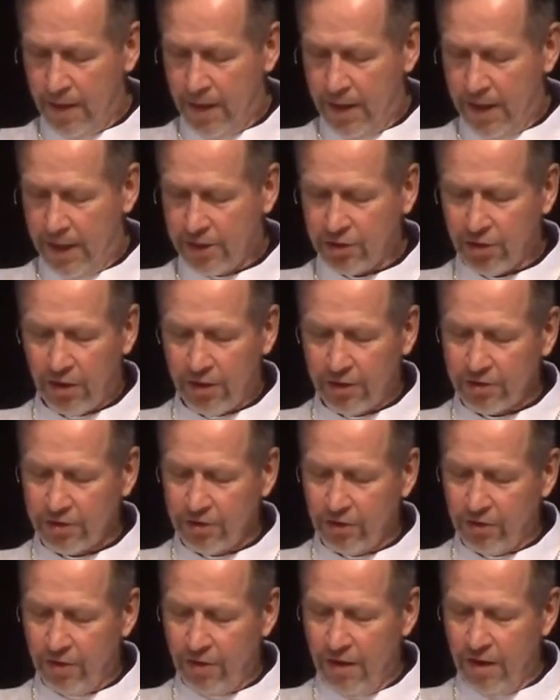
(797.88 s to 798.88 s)
It's
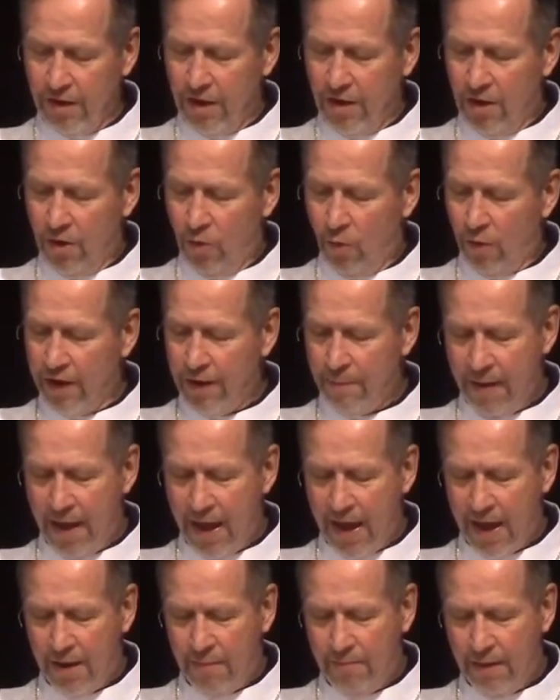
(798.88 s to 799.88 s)
also what a
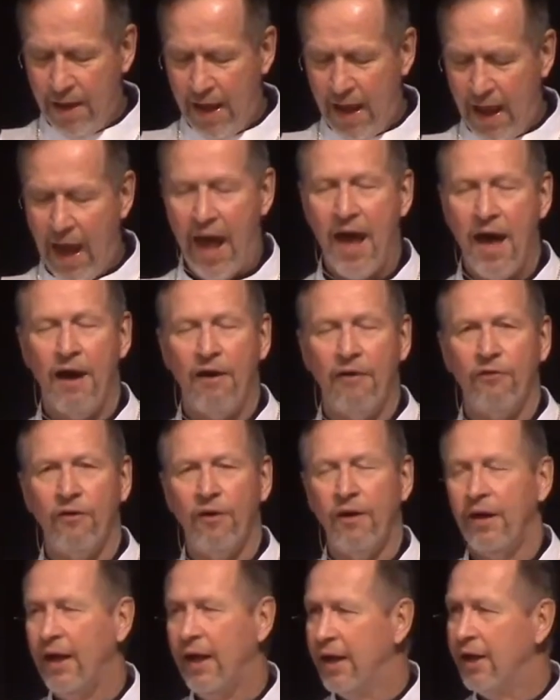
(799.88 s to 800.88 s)
man may have
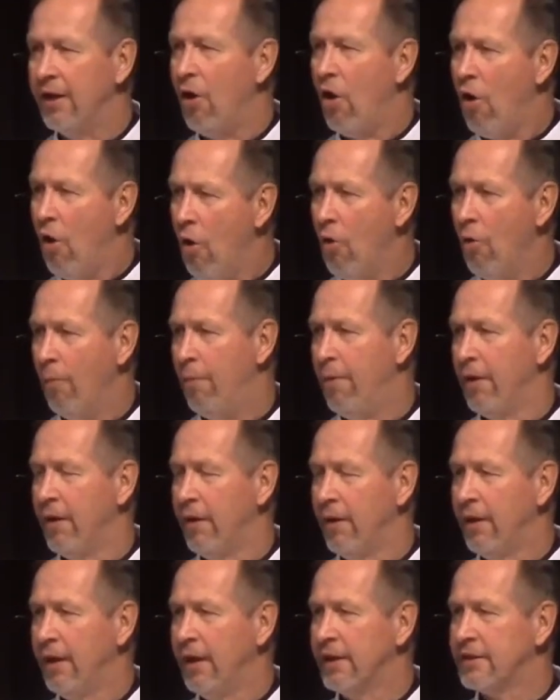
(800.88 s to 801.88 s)
in hope.
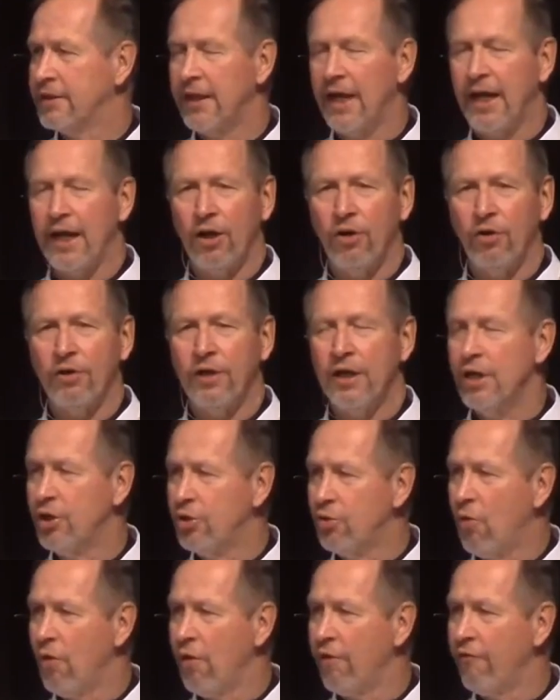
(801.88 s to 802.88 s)
It's that looking
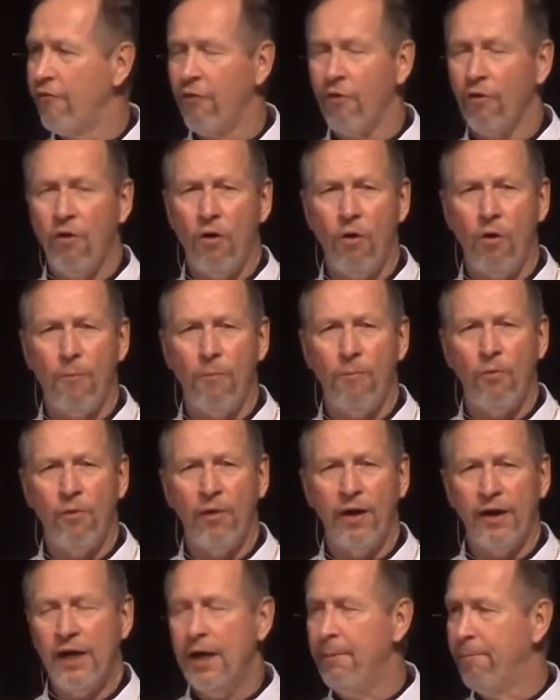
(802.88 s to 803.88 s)
toward for hope
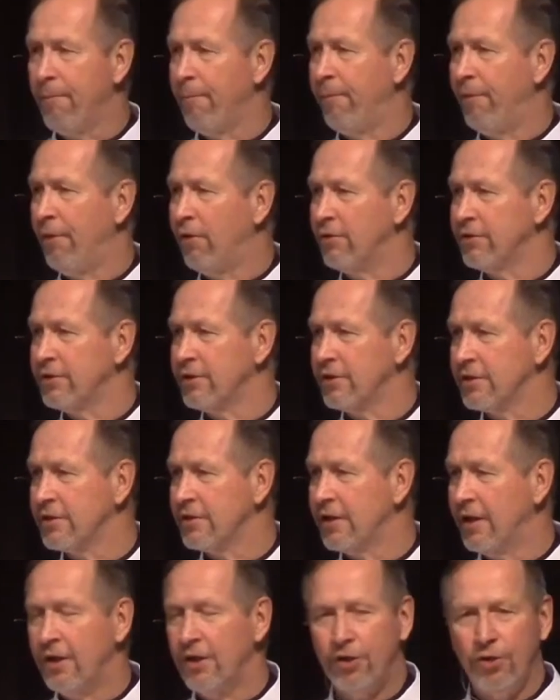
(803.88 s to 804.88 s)
when he proposes
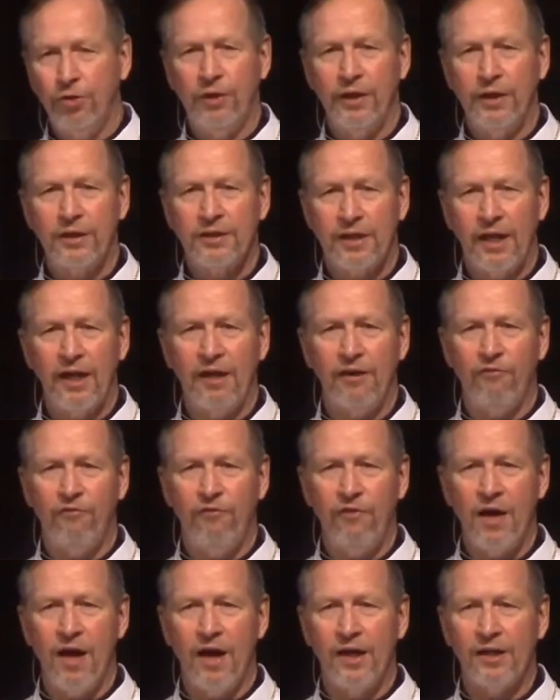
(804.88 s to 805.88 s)
to his then
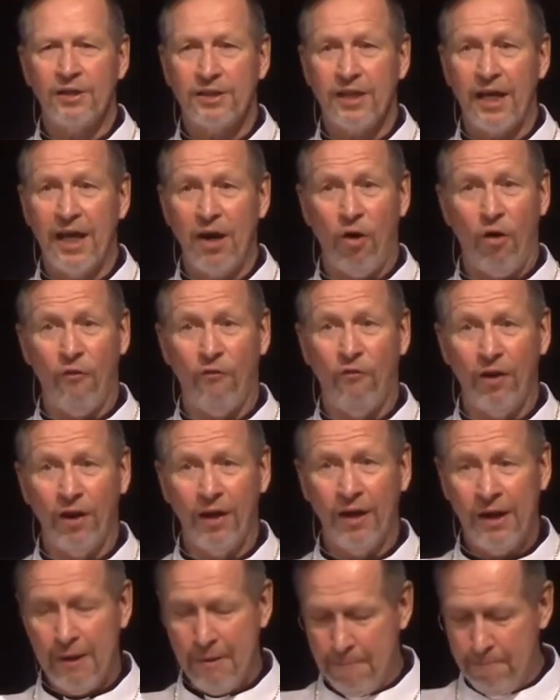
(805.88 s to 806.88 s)
fiancee,
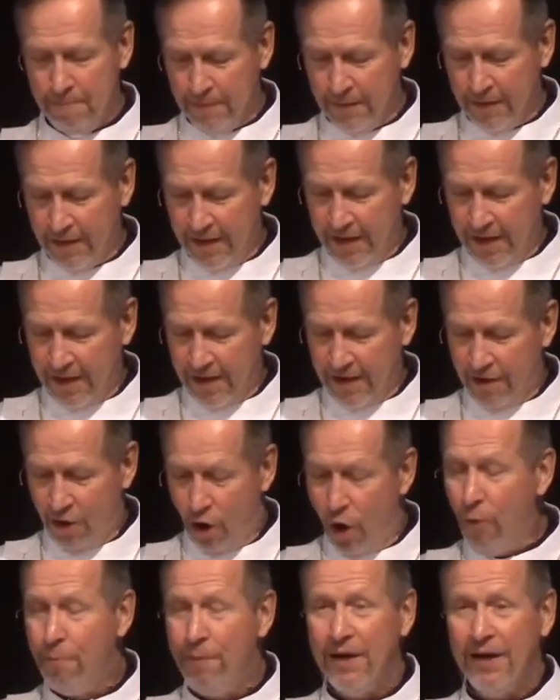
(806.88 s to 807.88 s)
hopefully,
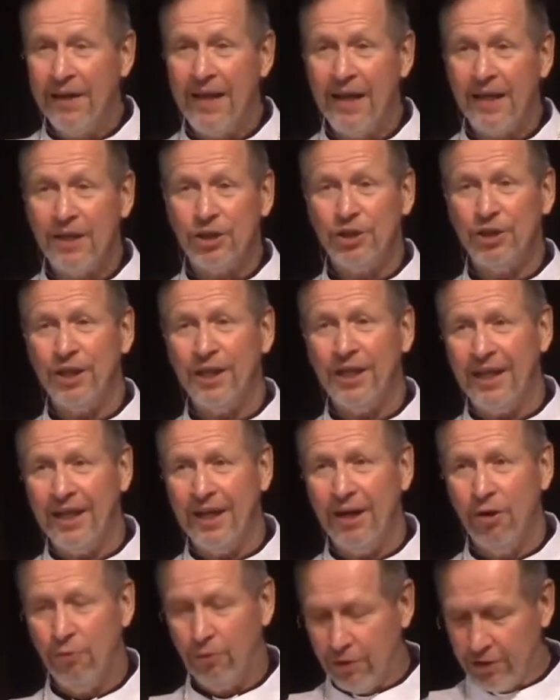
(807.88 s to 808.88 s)
hoping that
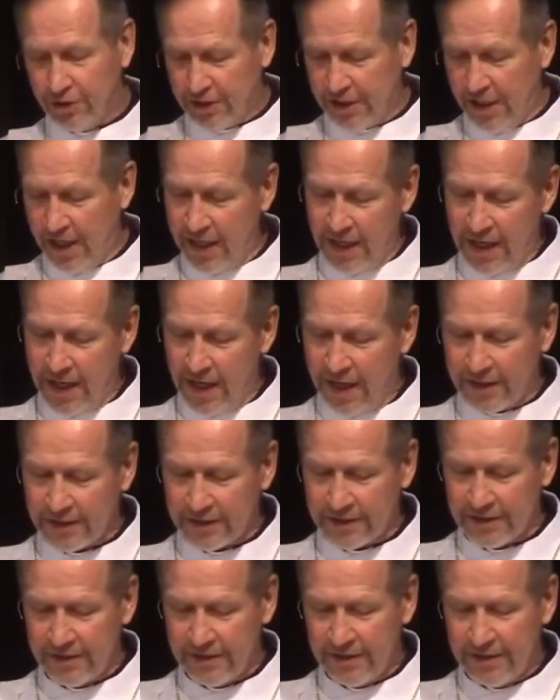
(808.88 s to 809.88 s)
she will say yes.